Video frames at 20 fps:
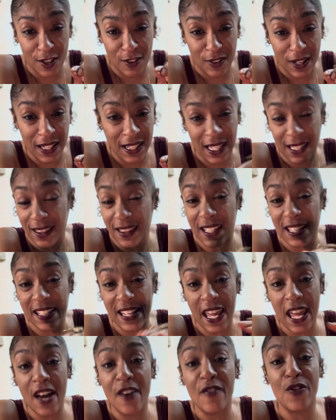right? Like the
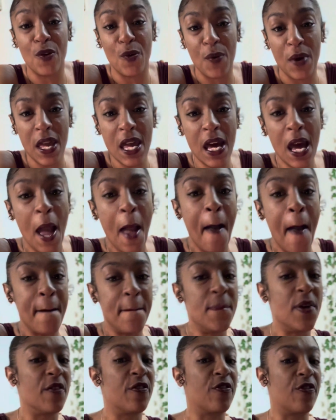day of the week.
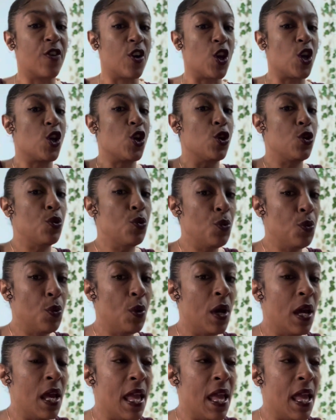But for you,